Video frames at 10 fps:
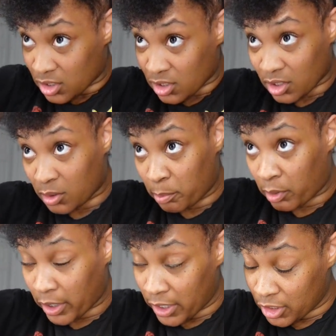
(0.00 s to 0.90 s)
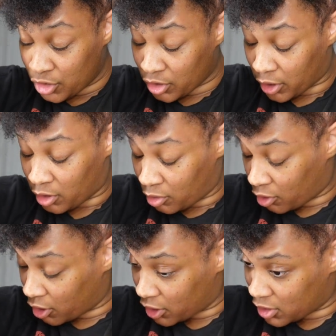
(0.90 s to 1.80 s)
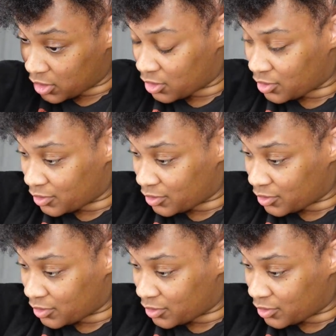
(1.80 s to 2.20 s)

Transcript: Just a braid straight across.